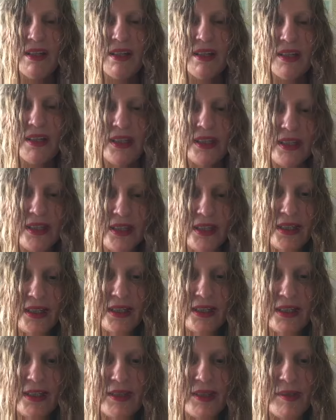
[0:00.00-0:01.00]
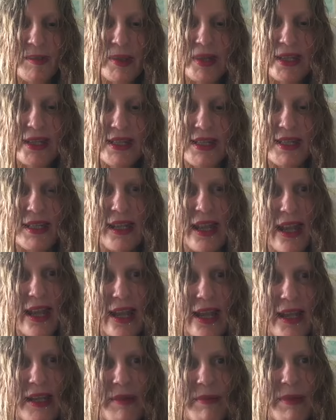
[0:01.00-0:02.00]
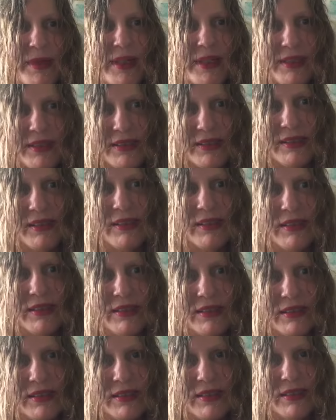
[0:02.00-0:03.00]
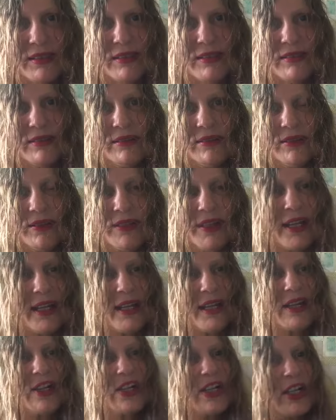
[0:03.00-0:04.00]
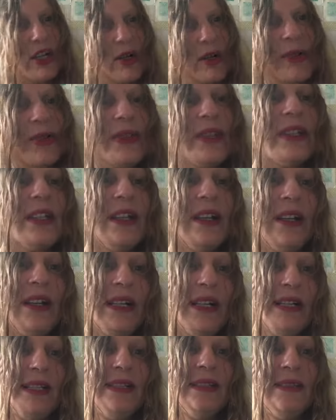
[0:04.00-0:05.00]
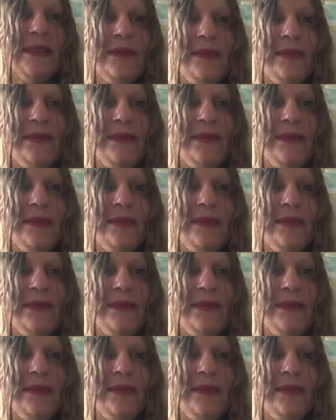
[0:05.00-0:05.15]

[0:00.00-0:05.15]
Yeah, and the police came, and they actually caught the guy.